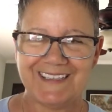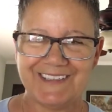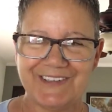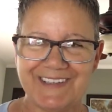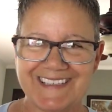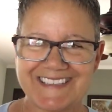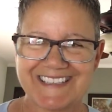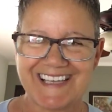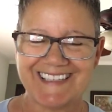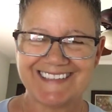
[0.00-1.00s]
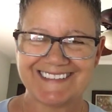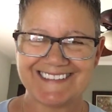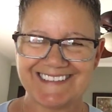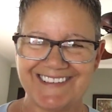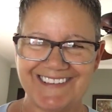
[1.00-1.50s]
You know that saying in
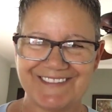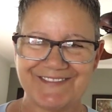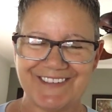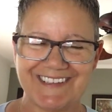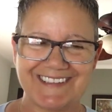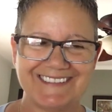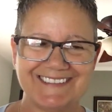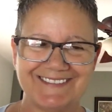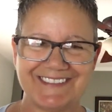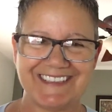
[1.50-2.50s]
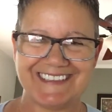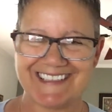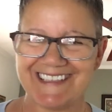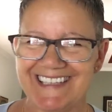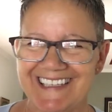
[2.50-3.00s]
The Godfather, when you
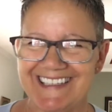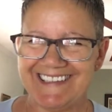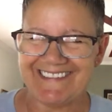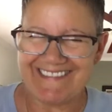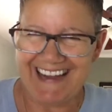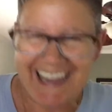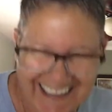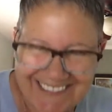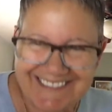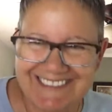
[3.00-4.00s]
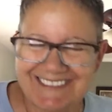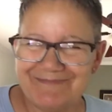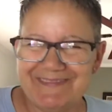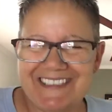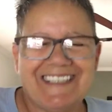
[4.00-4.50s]
think you're out,
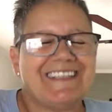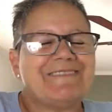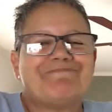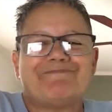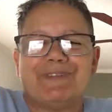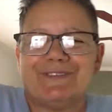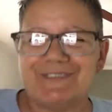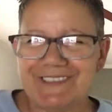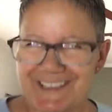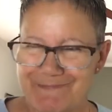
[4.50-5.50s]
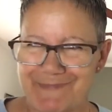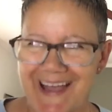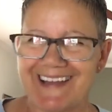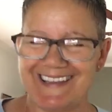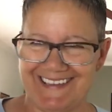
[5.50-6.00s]
then they pull you
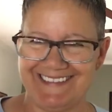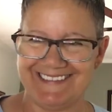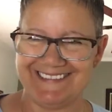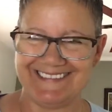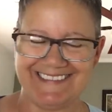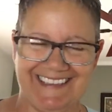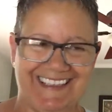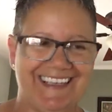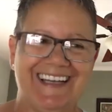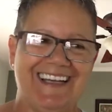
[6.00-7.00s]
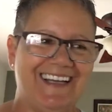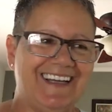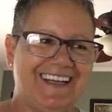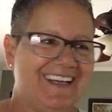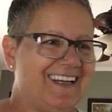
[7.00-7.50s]
back in?
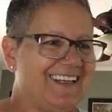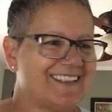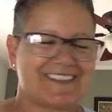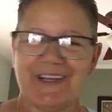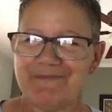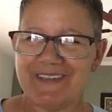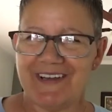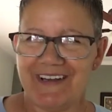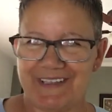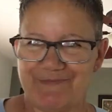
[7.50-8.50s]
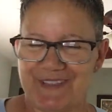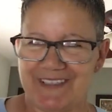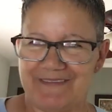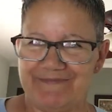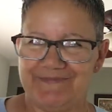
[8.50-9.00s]

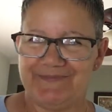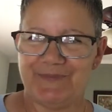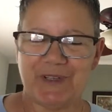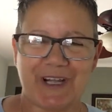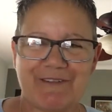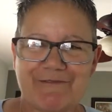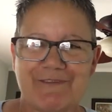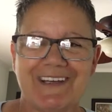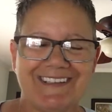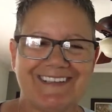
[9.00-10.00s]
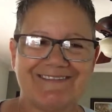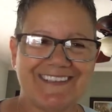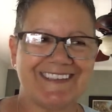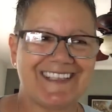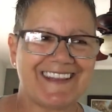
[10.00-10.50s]
Sometimes, when I really,
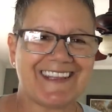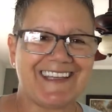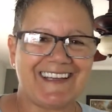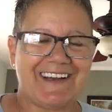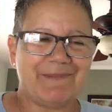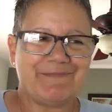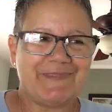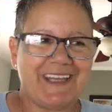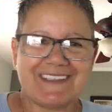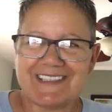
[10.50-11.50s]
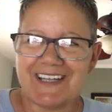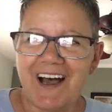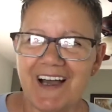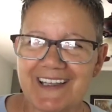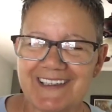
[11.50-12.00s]
really think I'm getting
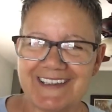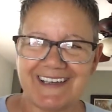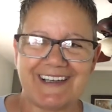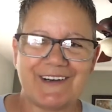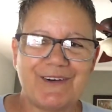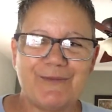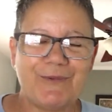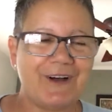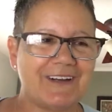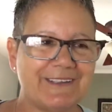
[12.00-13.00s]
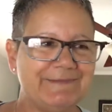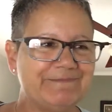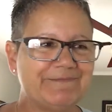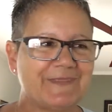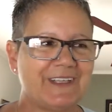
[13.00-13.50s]
tired and I don't want to,
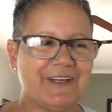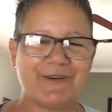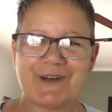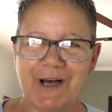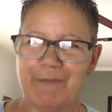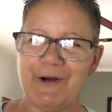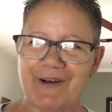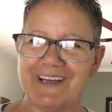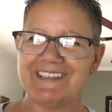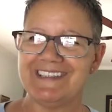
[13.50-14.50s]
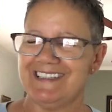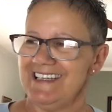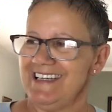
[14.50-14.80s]
you know, come on